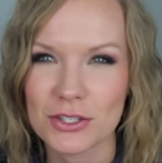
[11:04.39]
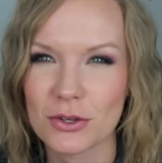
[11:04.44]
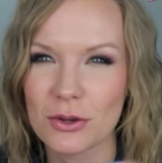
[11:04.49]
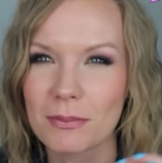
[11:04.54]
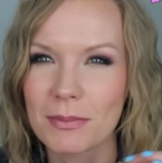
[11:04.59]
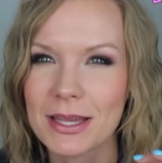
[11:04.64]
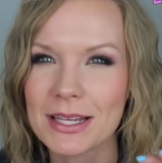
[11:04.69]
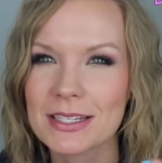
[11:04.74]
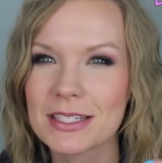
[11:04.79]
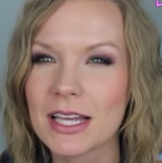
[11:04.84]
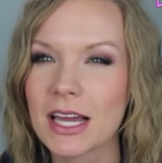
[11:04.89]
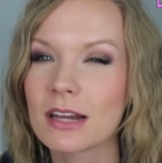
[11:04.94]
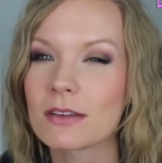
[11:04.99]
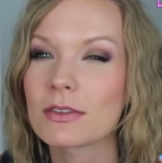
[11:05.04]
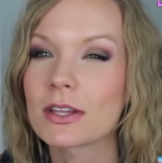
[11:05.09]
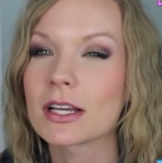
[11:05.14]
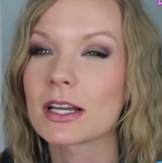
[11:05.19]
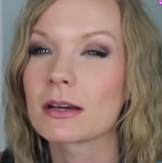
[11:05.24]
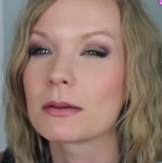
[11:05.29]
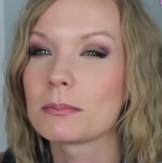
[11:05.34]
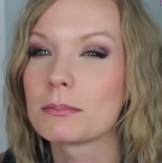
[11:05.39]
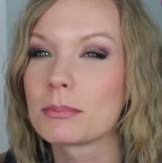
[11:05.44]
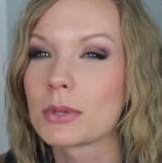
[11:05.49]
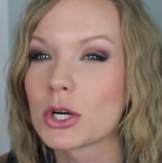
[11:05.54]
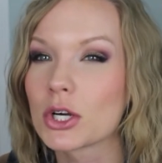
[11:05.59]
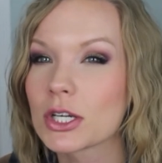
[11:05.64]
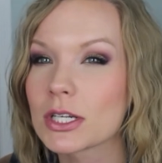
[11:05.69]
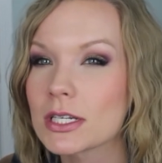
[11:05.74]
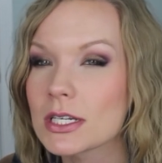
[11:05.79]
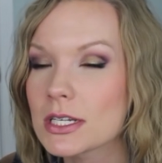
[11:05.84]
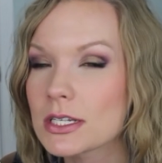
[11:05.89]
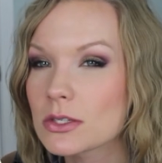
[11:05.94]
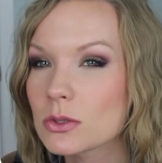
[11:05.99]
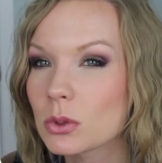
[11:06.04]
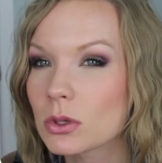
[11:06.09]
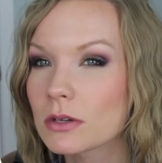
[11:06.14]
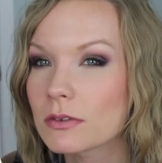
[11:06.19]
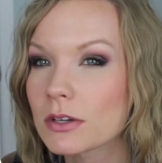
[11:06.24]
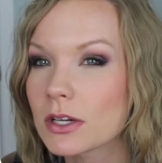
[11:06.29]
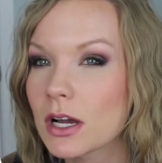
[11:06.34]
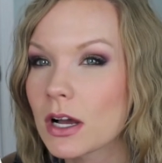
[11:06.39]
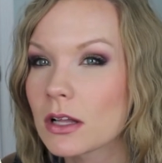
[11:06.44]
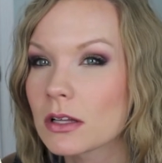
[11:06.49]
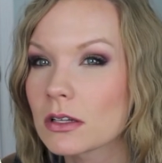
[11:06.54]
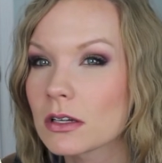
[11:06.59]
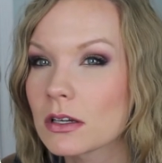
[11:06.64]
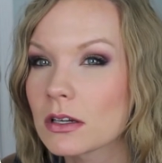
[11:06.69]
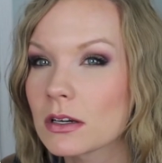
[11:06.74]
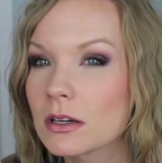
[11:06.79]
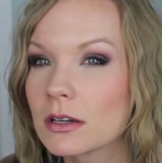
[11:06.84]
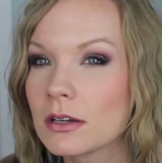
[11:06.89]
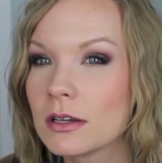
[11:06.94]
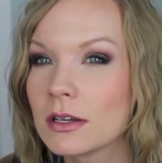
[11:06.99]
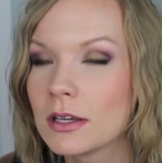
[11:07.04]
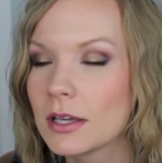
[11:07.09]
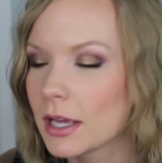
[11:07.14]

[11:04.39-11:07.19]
So it makes kind of like a burgundy sort of a color.